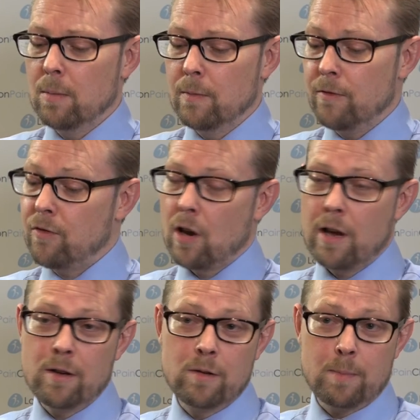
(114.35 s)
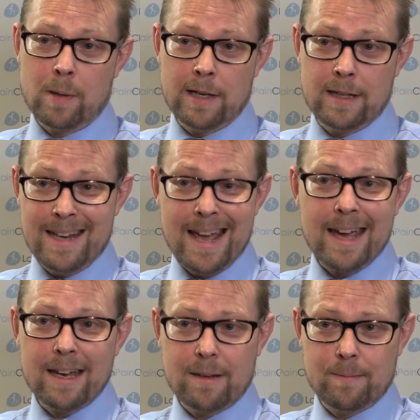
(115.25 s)
followed by the
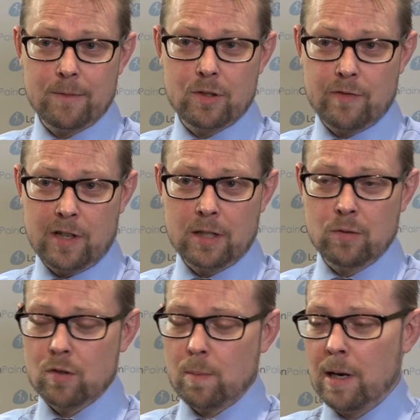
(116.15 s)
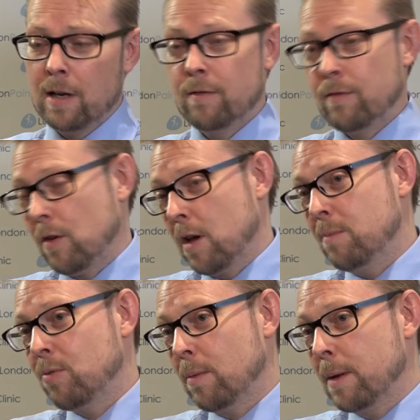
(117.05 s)
neck, cervical spine, followed
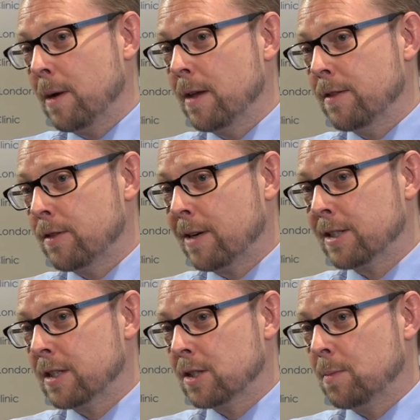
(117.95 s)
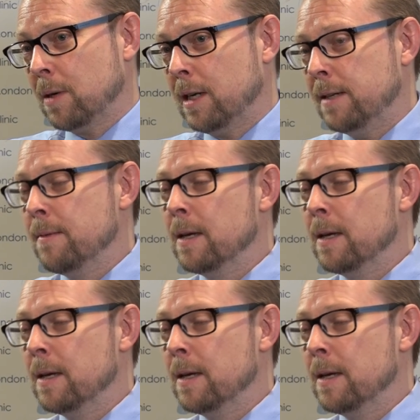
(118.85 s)
probably by the thoracic spine.